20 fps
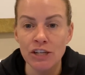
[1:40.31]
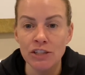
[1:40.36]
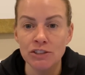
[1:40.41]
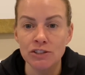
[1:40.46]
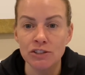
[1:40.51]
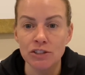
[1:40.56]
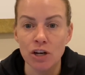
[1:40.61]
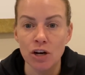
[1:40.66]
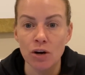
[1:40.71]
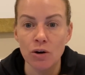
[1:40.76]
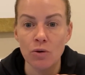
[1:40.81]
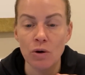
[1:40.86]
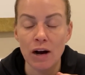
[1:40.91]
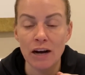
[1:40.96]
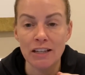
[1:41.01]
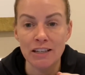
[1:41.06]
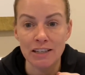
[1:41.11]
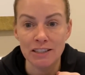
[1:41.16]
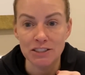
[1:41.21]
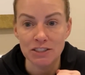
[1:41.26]
So I
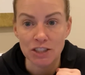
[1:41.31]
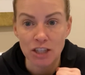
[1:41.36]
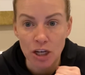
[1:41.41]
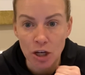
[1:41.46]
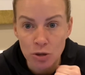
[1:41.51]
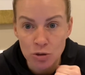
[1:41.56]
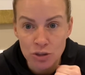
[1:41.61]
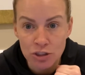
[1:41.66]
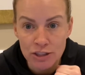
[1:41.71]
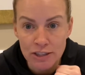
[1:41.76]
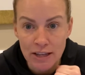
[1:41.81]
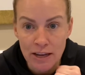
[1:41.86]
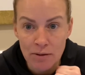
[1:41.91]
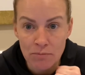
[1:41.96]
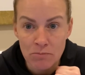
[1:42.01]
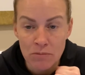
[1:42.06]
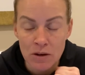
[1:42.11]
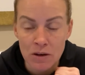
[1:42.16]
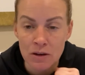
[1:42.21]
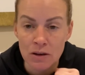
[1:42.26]
like to coach
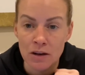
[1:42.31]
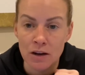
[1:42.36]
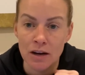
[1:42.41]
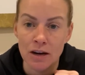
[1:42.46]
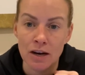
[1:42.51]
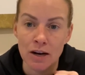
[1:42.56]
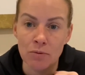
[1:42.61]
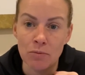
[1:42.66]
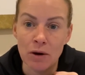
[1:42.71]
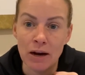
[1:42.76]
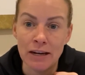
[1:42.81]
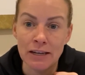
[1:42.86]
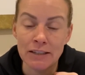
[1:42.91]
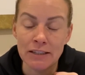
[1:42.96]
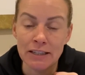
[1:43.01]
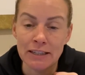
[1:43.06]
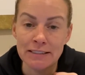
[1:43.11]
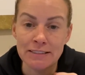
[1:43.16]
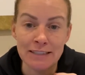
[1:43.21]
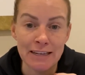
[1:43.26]
them. Um, I
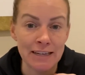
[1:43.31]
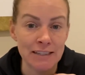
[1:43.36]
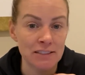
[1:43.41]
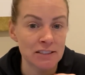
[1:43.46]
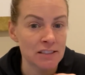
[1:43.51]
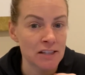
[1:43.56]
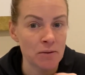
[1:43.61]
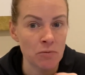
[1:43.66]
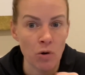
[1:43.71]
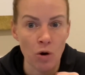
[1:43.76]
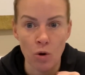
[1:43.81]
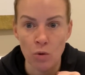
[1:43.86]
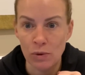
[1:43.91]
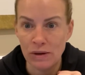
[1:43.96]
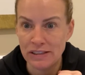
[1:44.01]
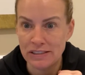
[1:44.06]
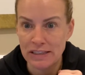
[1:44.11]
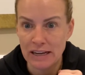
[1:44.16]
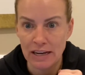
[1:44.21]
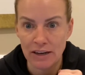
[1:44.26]
like to ask them
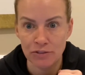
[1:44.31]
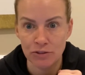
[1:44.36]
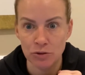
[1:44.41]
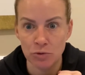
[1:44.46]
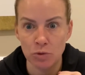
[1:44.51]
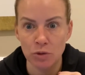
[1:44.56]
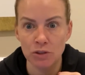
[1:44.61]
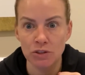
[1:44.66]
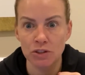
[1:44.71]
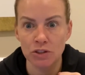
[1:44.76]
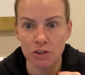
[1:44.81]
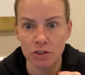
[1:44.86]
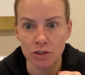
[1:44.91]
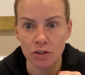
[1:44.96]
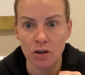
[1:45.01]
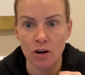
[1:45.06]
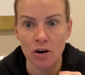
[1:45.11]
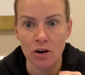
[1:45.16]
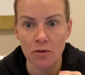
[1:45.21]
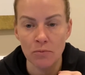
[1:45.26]
always afterwards to
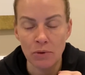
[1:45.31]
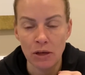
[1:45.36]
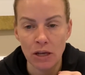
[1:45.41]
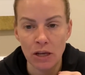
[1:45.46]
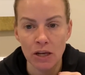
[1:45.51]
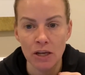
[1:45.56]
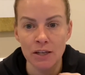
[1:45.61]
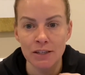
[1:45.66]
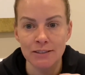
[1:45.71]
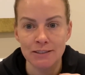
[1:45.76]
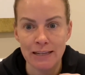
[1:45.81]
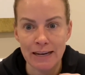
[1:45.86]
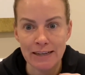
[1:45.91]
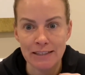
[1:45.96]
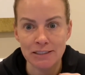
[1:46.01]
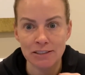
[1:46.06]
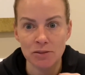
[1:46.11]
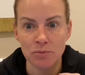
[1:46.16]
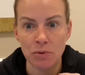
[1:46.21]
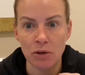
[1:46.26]
call me,
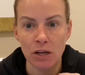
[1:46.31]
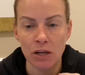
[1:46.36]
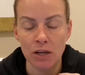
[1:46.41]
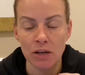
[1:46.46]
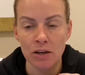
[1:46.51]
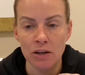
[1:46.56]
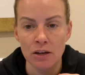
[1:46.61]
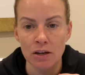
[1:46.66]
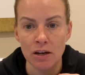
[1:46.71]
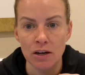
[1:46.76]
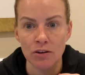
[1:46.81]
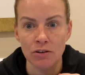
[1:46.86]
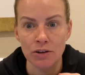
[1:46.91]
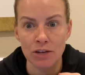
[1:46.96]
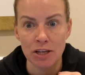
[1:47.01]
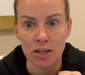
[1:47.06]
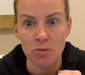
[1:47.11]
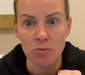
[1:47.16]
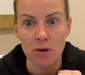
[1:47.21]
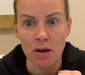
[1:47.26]
text me, or
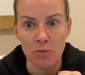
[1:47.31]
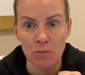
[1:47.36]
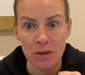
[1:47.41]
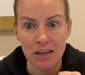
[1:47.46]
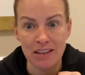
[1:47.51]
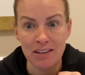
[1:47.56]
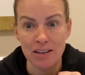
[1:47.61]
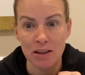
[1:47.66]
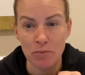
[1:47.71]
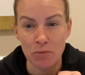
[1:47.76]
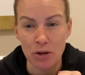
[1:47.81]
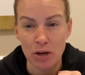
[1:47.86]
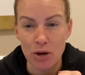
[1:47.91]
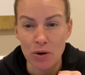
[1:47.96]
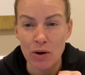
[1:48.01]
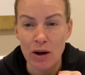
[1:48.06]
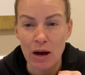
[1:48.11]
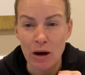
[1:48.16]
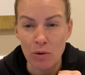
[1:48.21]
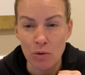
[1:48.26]
email me and let me
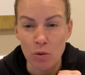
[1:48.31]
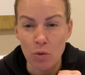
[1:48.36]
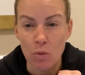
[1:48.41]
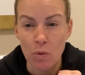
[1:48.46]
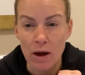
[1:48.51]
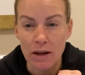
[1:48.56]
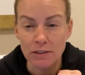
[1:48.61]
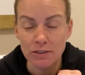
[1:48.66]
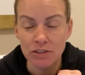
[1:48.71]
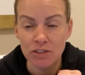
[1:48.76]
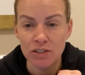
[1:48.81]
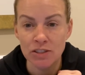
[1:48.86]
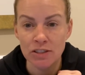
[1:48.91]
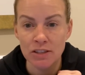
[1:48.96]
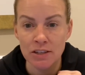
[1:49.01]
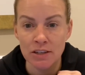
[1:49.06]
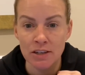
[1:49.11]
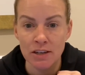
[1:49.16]
know how it went.